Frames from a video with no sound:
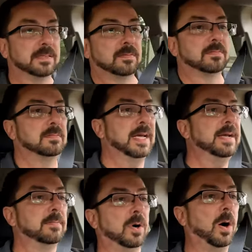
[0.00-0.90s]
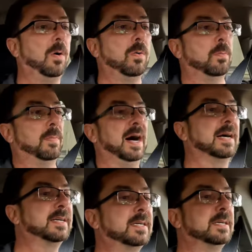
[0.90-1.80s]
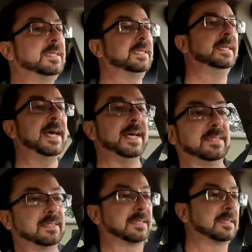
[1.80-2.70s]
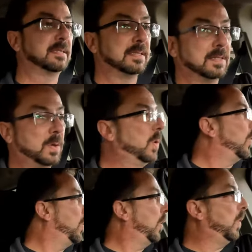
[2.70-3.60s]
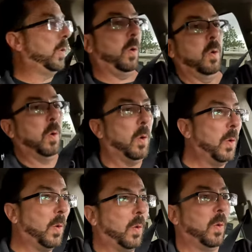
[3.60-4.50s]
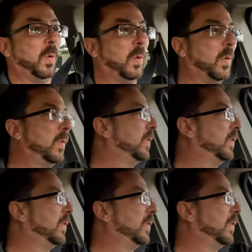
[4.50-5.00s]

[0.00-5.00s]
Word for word: of course one that was my favorite. And that's my target for this weekend.